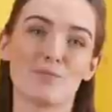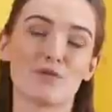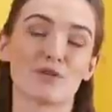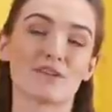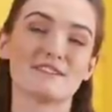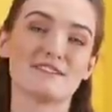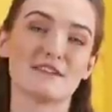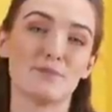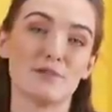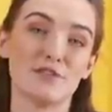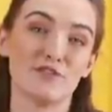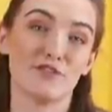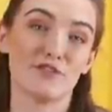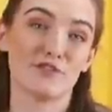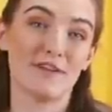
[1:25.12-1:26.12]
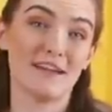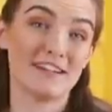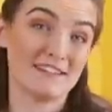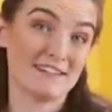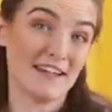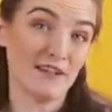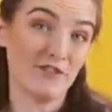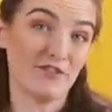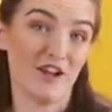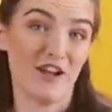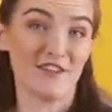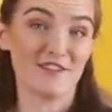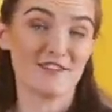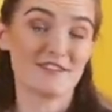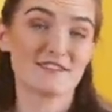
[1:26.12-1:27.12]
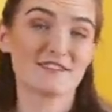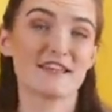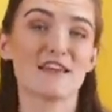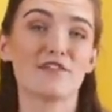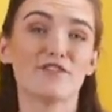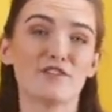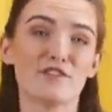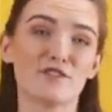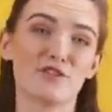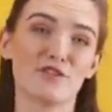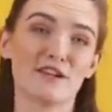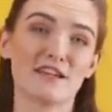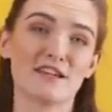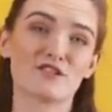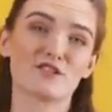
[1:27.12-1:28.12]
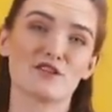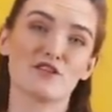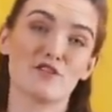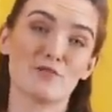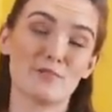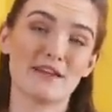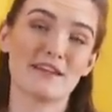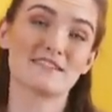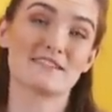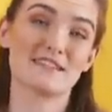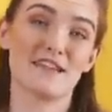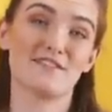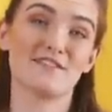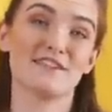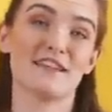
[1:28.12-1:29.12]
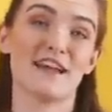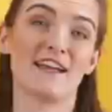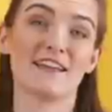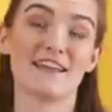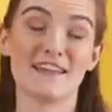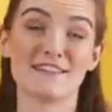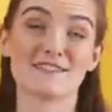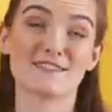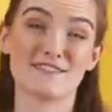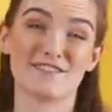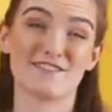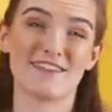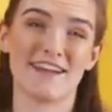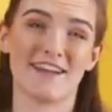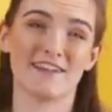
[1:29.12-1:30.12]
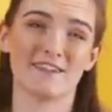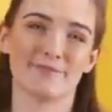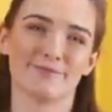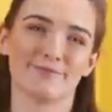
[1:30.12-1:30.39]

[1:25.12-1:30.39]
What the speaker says: You can dip into your rainy day fund safe in the knowledge that your bigger safety net is still there.